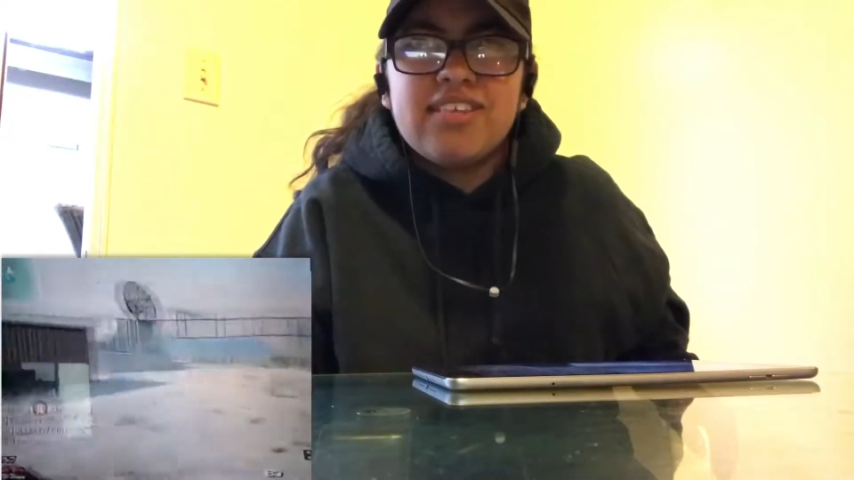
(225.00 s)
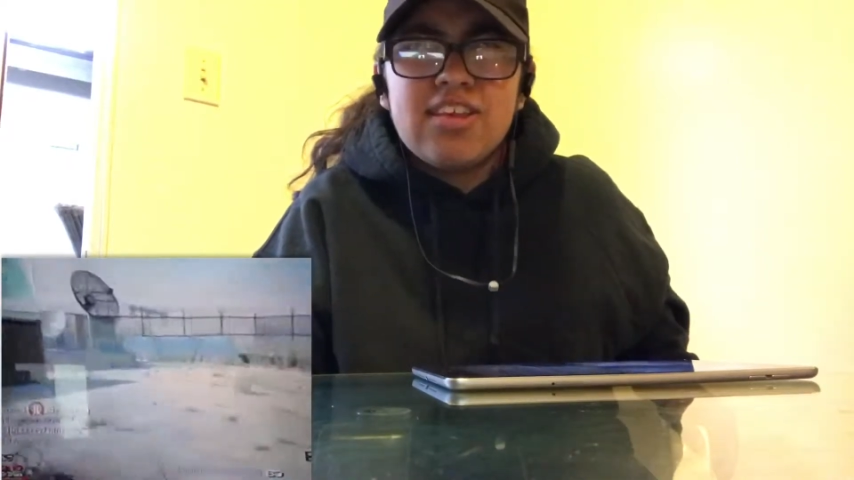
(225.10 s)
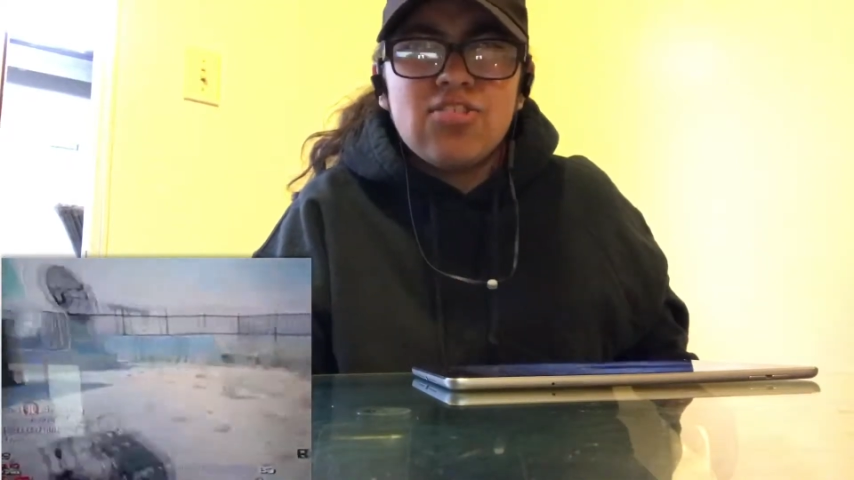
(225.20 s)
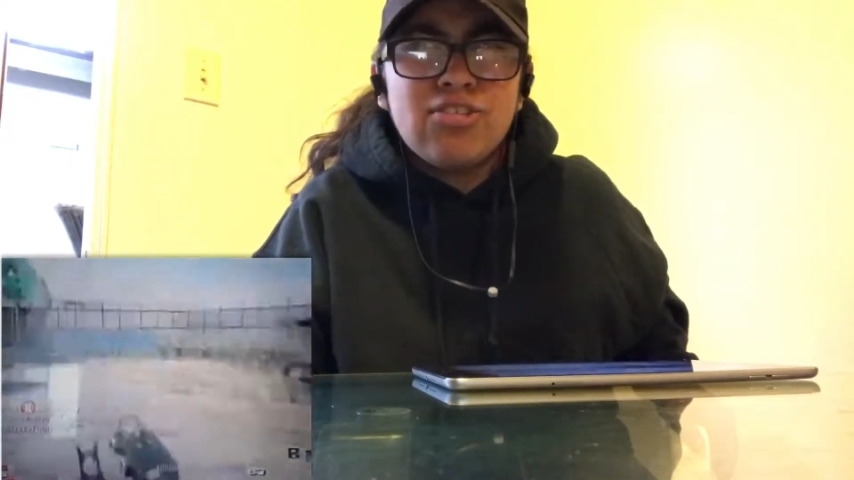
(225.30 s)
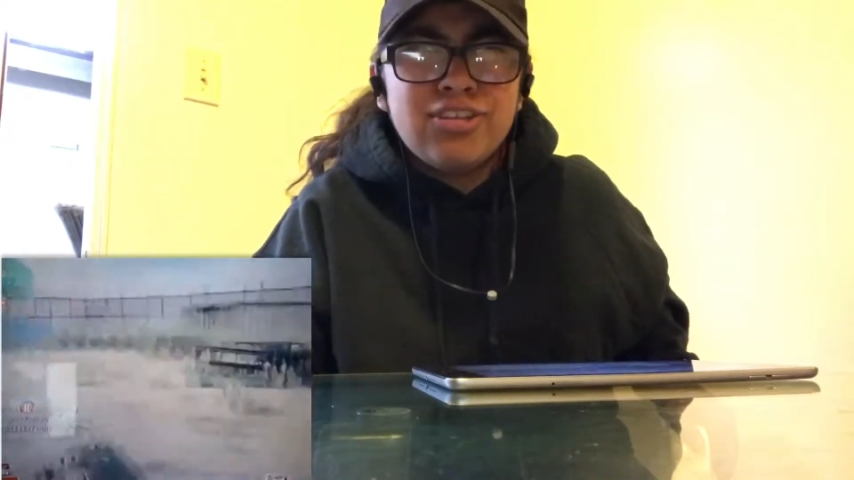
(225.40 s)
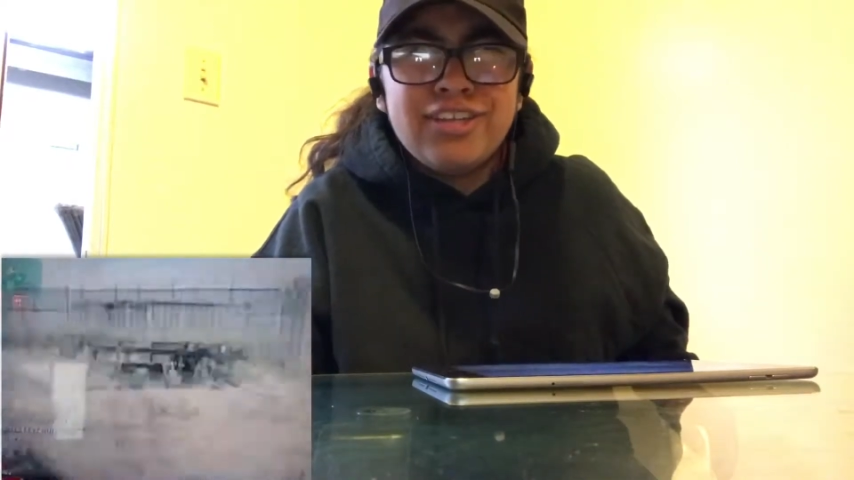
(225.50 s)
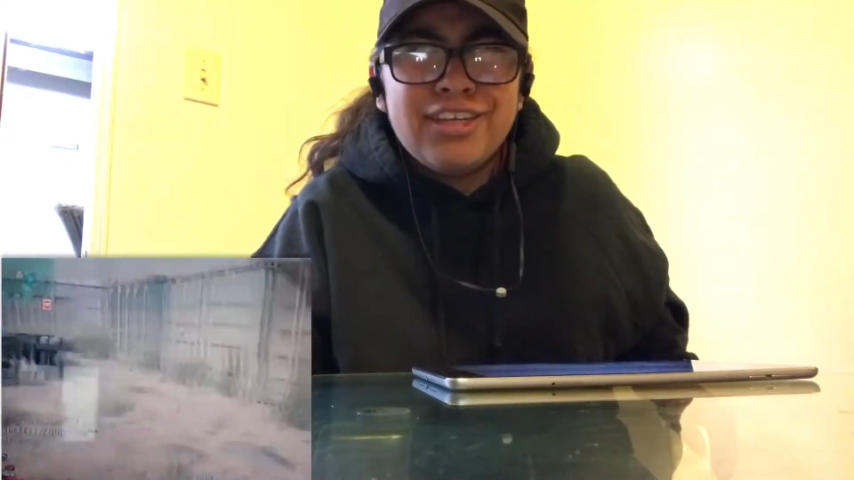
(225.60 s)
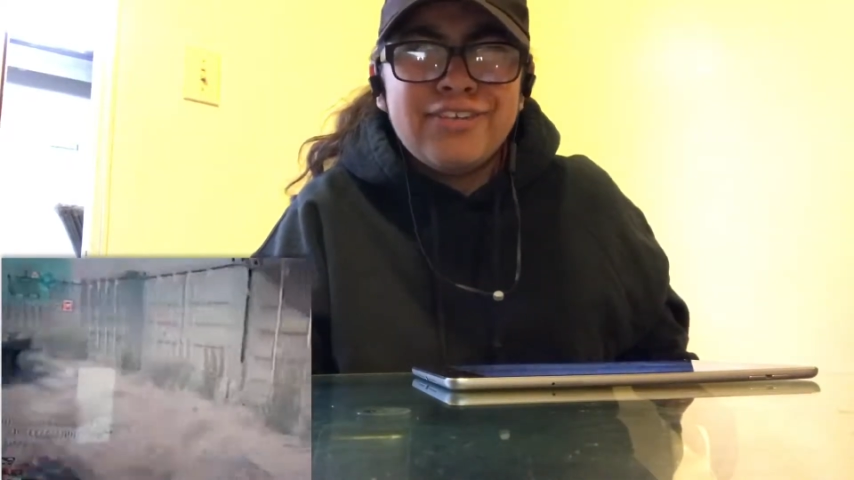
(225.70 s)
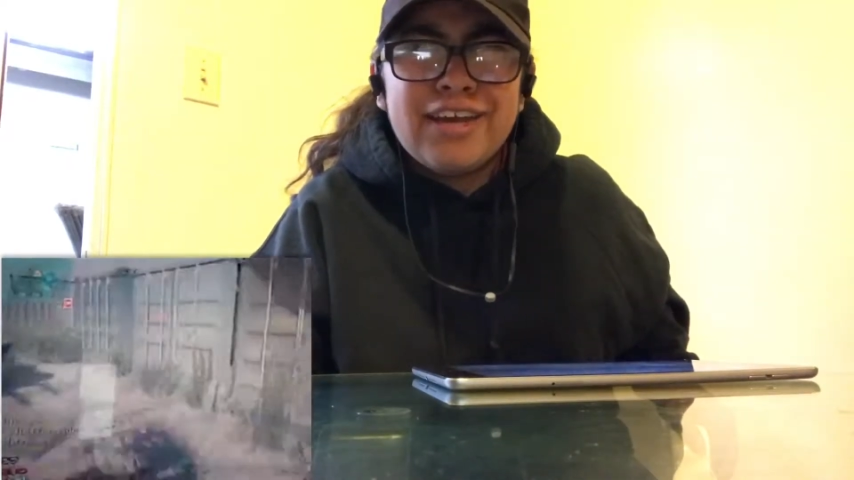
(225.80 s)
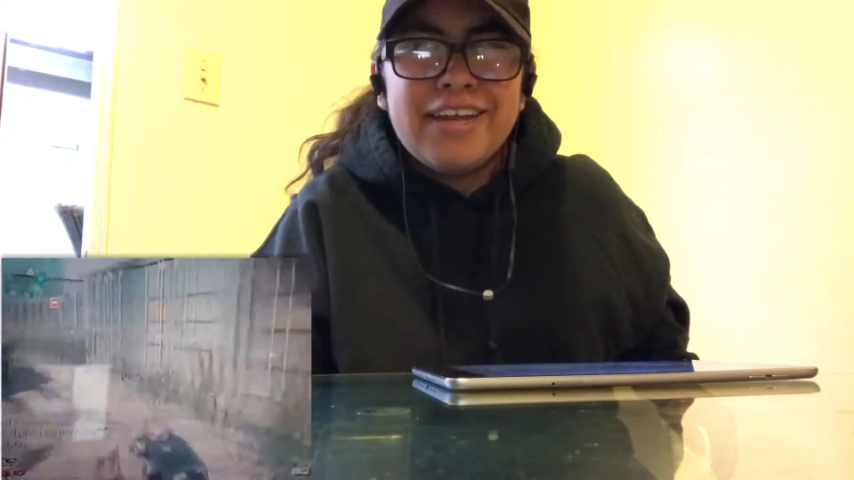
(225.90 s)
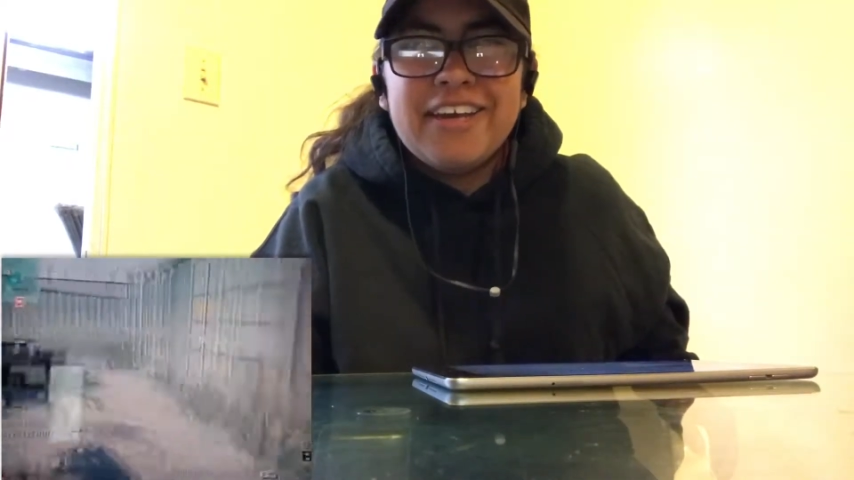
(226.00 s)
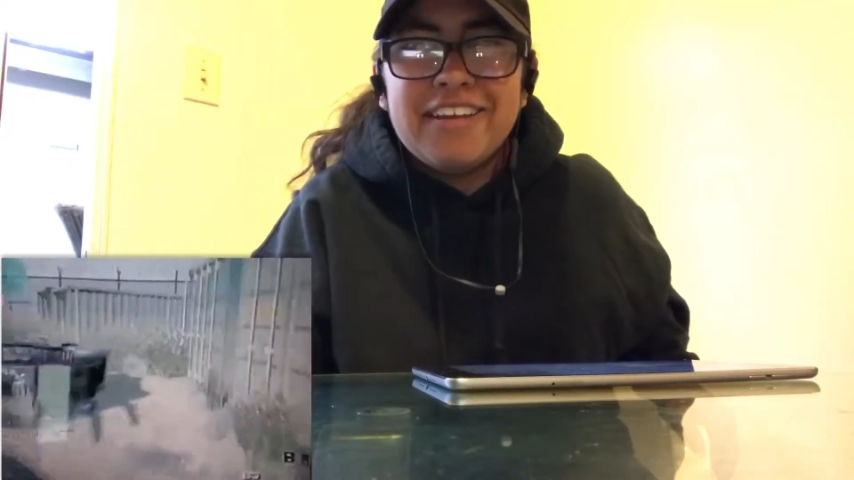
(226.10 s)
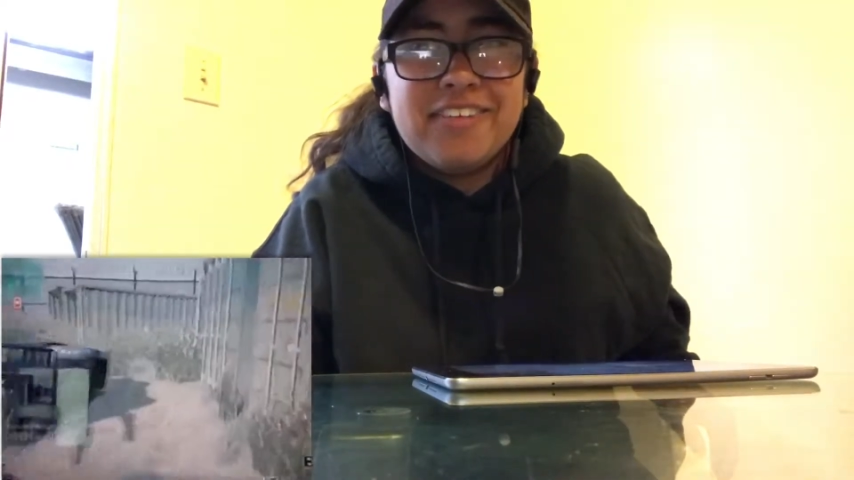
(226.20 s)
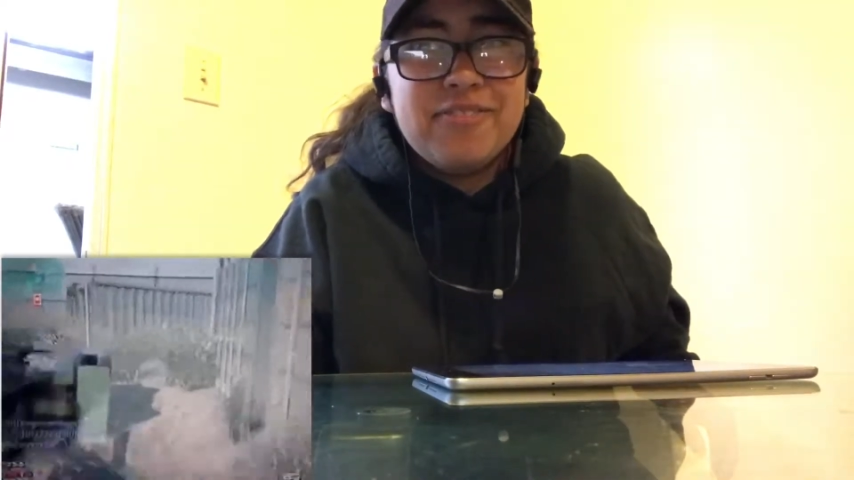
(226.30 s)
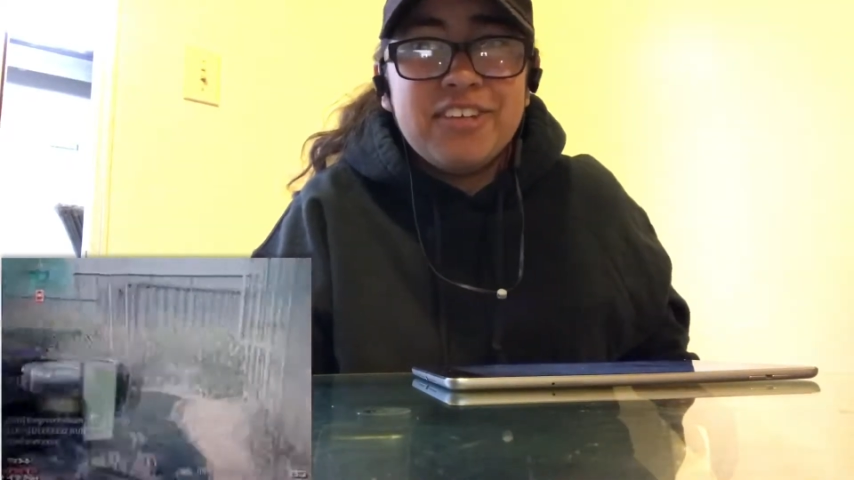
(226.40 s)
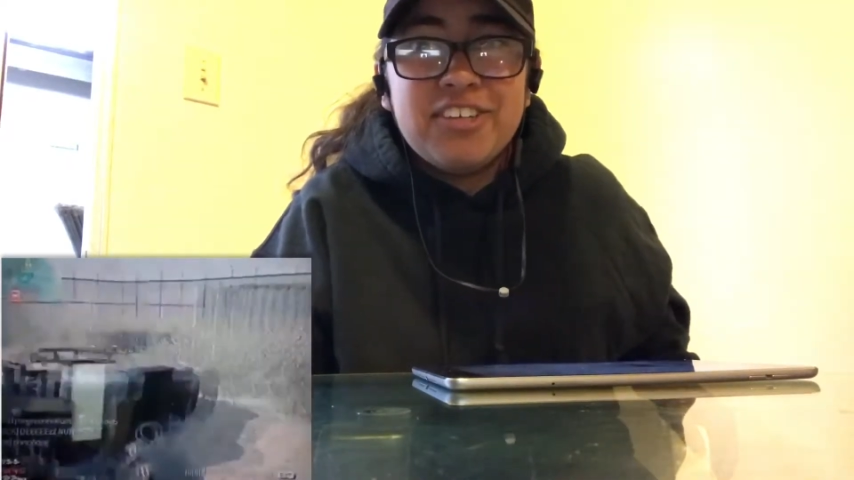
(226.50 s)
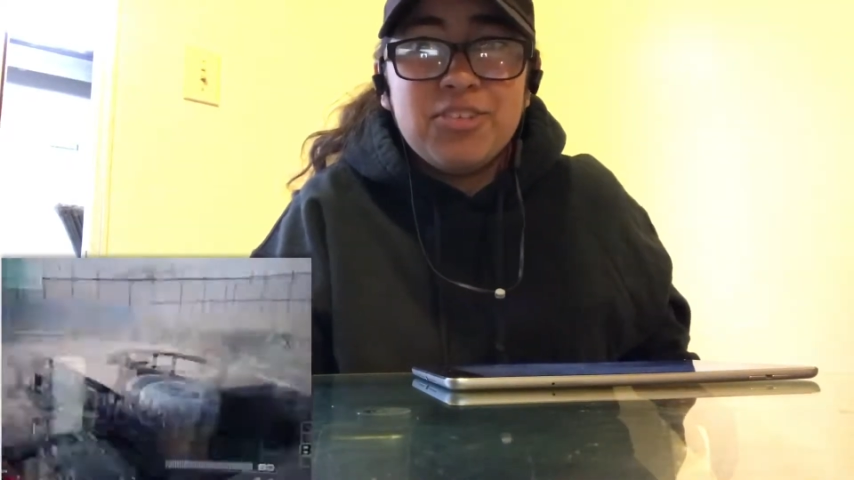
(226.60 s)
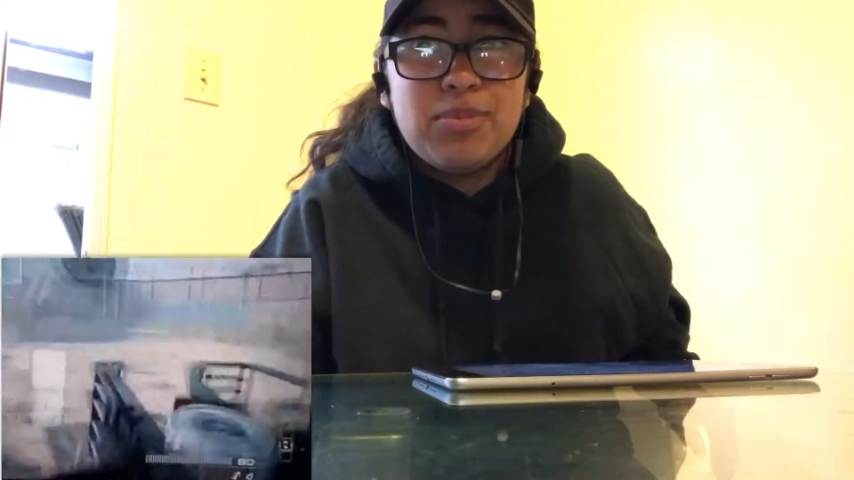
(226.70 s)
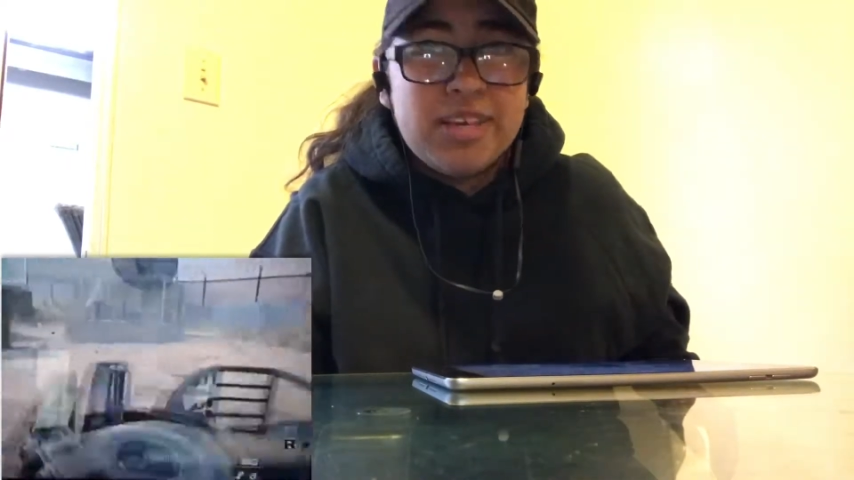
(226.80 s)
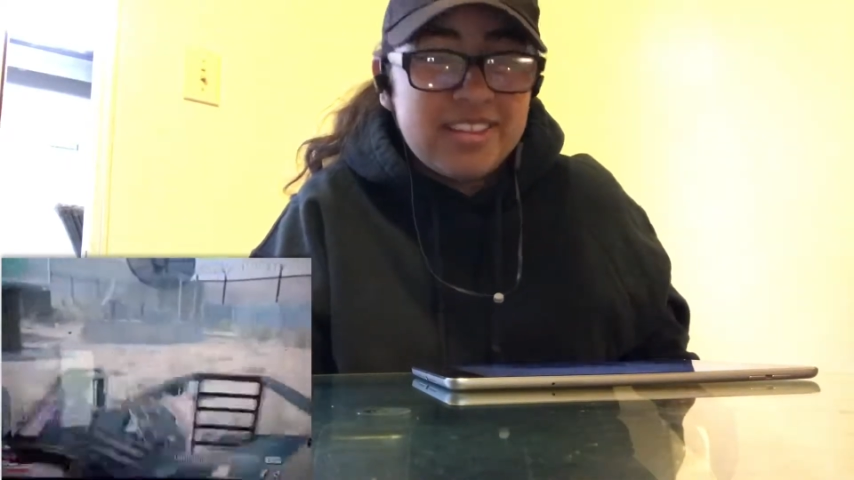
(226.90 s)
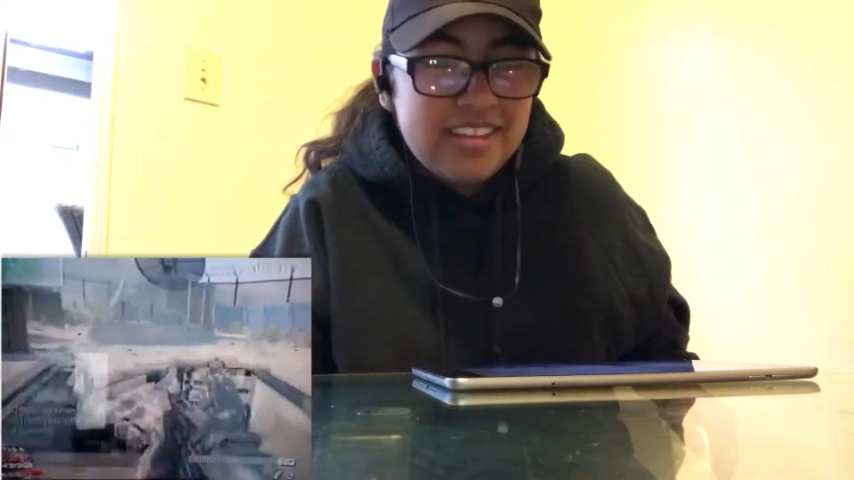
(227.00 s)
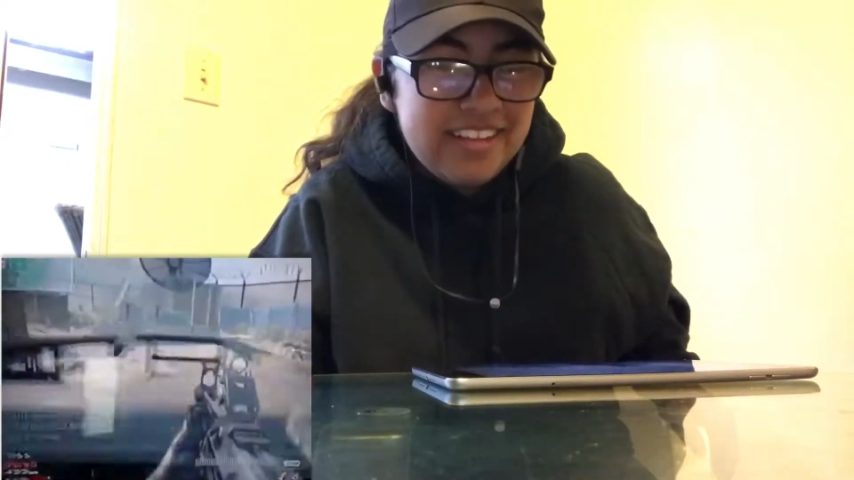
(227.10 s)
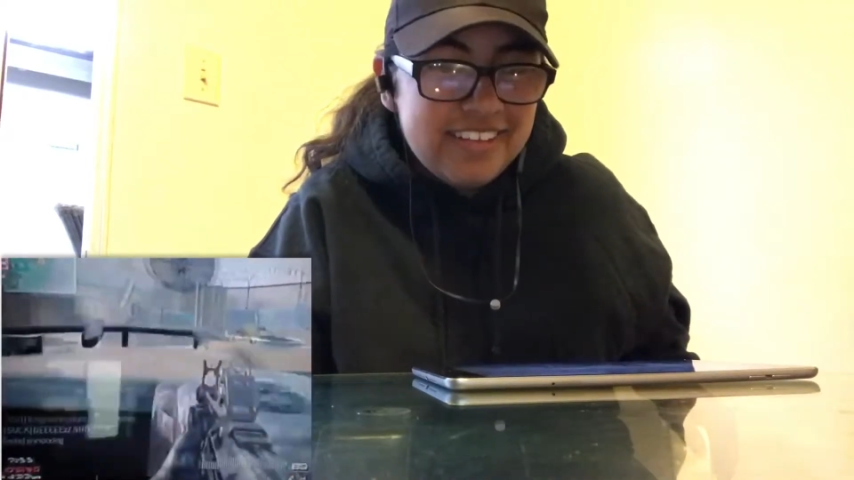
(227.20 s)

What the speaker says: Yeah, because I totally knew how to edit videos back then.